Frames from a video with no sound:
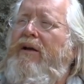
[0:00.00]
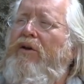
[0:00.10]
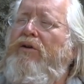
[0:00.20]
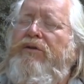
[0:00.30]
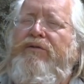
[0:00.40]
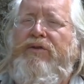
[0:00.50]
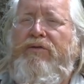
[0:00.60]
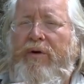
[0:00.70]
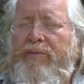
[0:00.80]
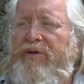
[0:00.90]
lots of
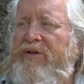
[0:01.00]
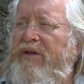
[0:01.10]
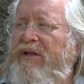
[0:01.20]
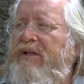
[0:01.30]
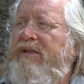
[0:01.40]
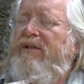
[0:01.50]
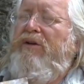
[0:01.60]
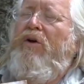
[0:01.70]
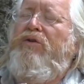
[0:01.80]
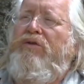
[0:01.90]
scriptures,
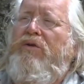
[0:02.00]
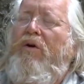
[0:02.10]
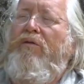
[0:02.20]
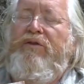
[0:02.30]
lots of